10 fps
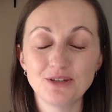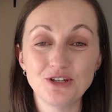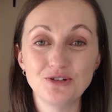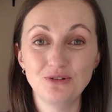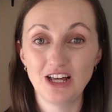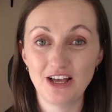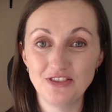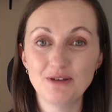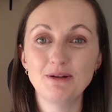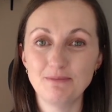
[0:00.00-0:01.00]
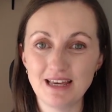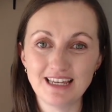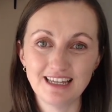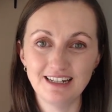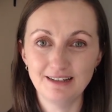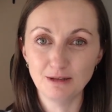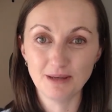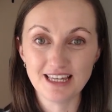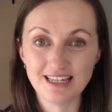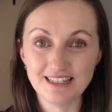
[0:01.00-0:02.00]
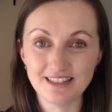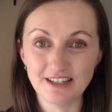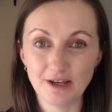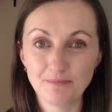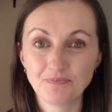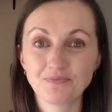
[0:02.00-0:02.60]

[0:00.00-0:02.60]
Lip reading: you learn them and make it a little bit easier.